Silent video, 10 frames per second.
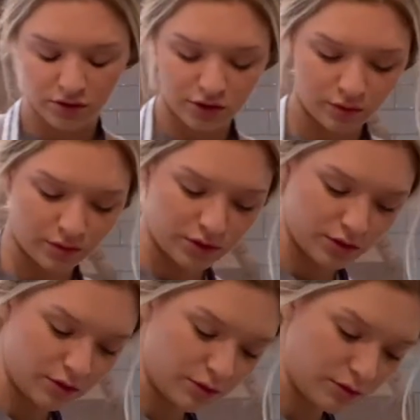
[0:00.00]
So we'll
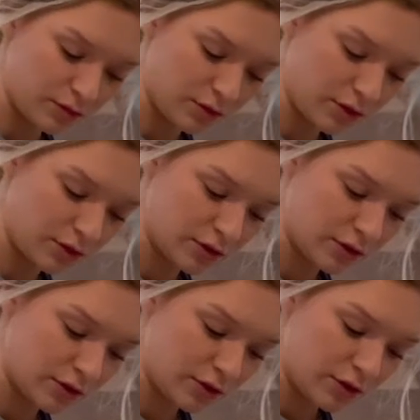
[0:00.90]
do,
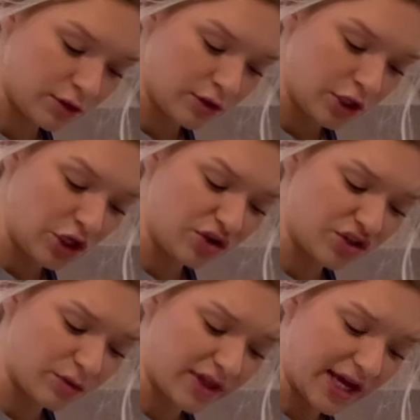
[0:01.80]
you can
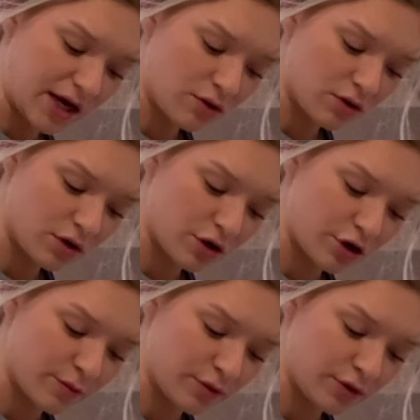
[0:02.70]
do it without
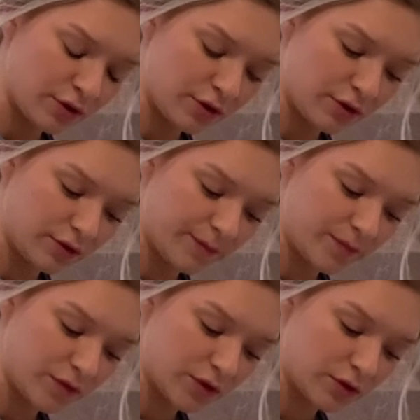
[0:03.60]
caramel.
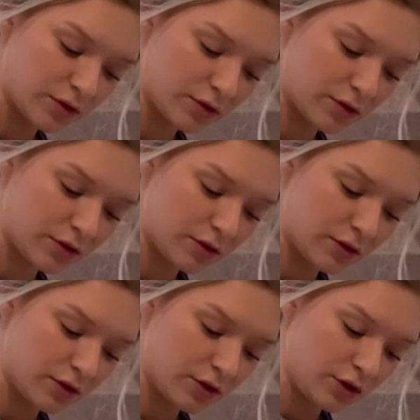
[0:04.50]

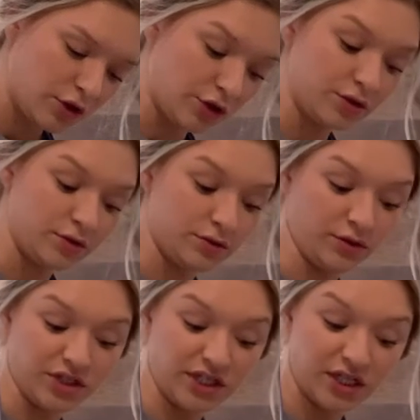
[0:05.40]
You could do
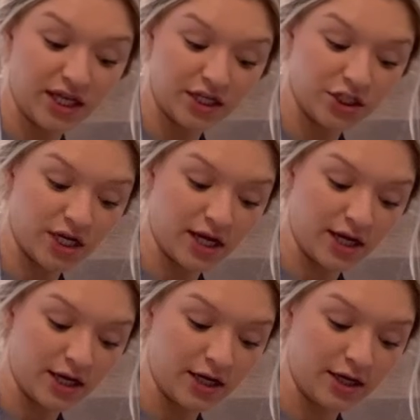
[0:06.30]
dulce de
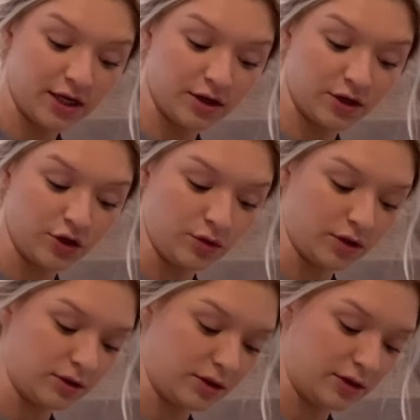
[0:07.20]
leche. You
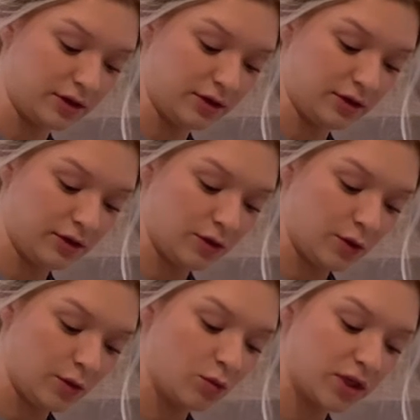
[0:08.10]
could
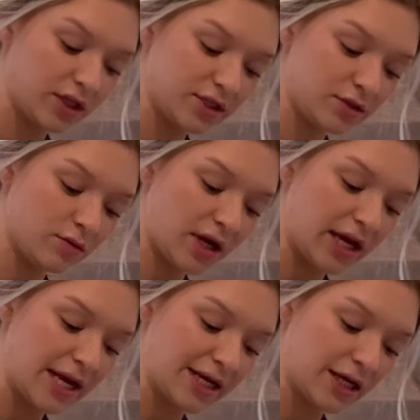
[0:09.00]
really do
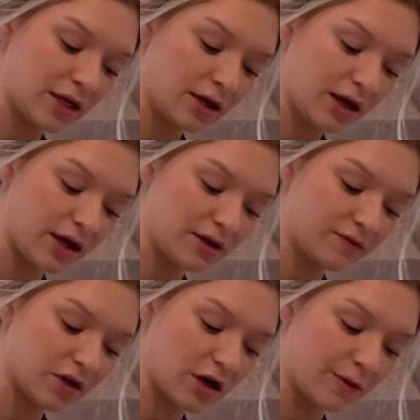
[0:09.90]
any kind of
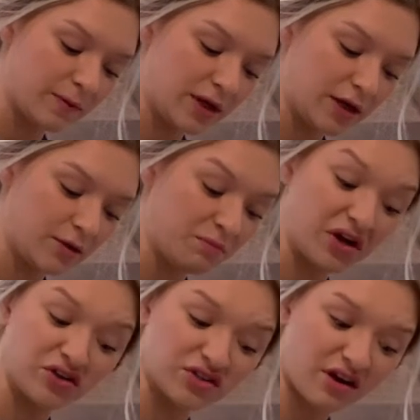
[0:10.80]
topping.
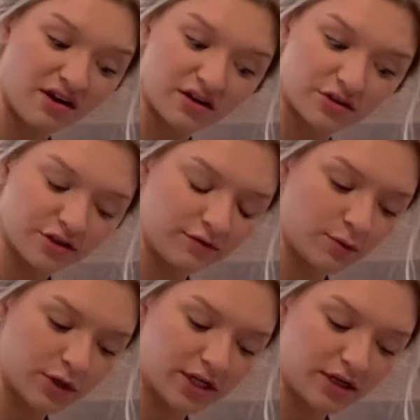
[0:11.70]
Butterscotch if you
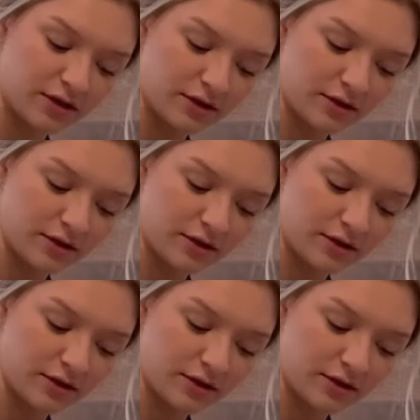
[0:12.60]
wanted.